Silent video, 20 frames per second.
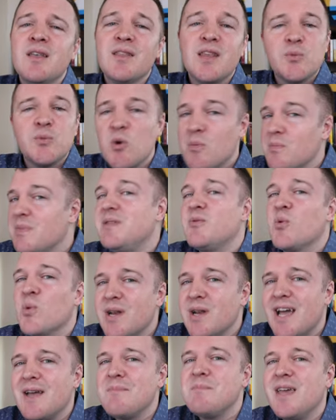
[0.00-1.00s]
then we're, we're
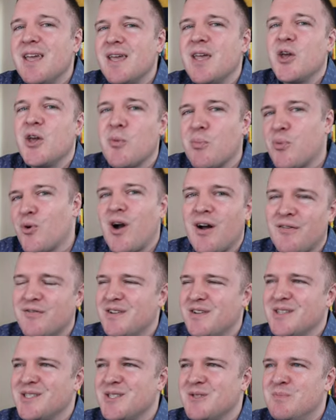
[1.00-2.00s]
not making a
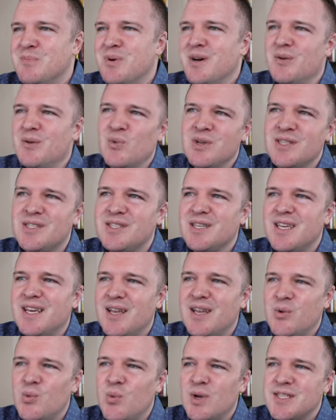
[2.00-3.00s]
profit. But once
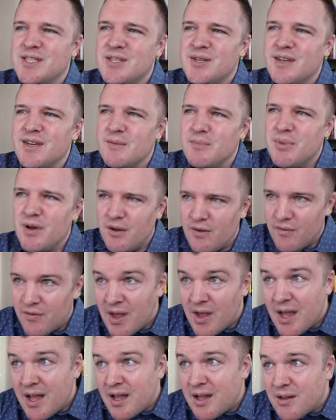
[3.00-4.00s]
again, once you get
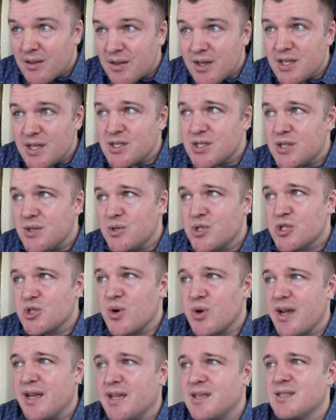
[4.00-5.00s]
above these two
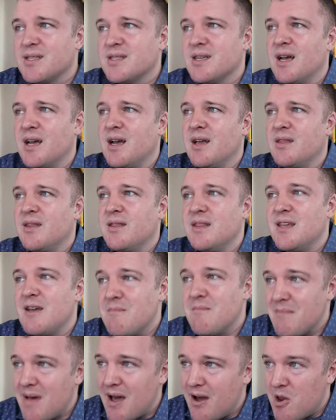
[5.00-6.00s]
strikes, uh, then the
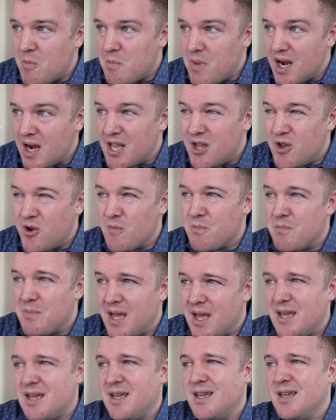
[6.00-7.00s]
amount of money you're
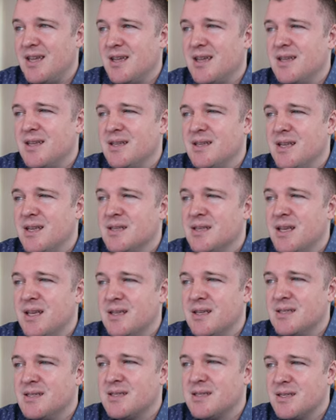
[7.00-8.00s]
making
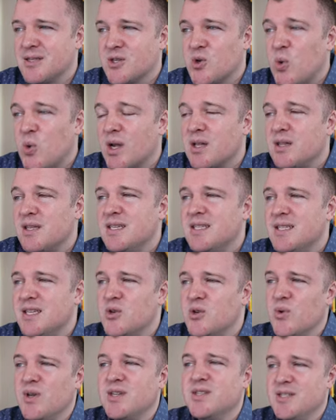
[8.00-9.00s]
is, is quickly
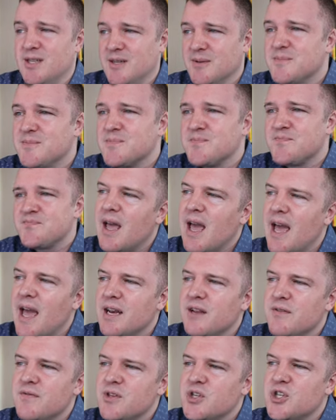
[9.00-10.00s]
decreasing.
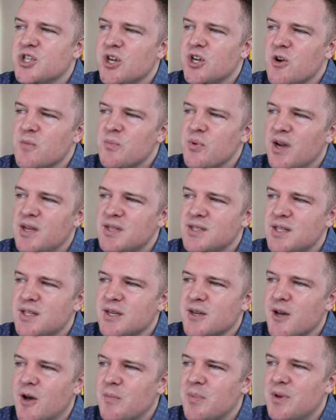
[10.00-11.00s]
And if the share price of
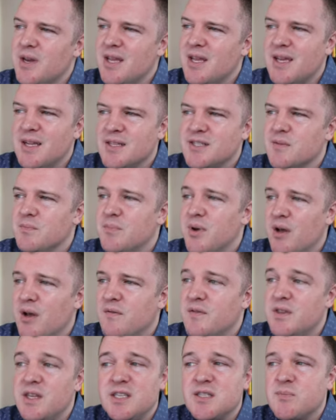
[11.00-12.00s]
the company gets
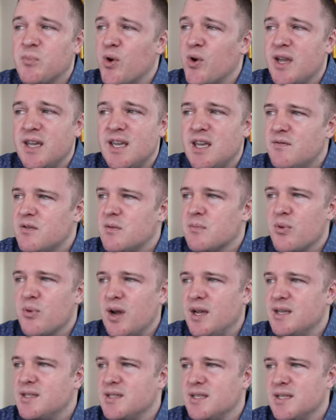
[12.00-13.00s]
above these break even
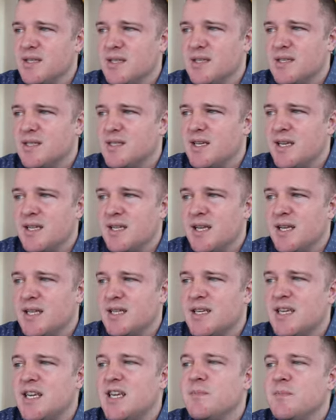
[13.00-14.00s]
prices, it,
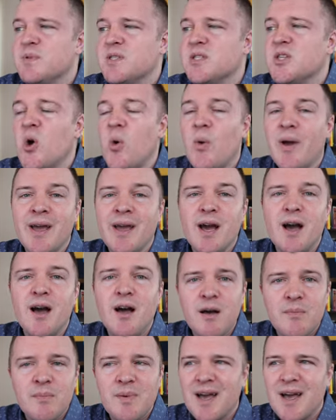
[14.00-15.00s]
it keeps going
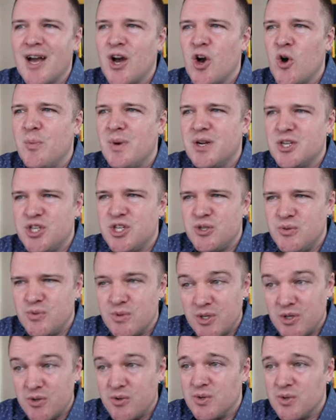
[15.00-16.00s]
up how much you
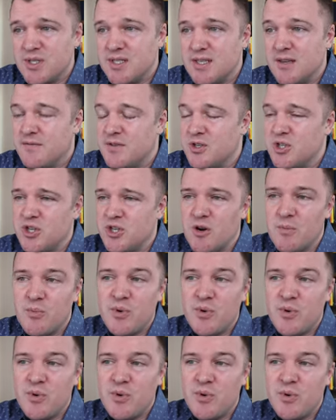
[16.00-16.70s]
lose if the share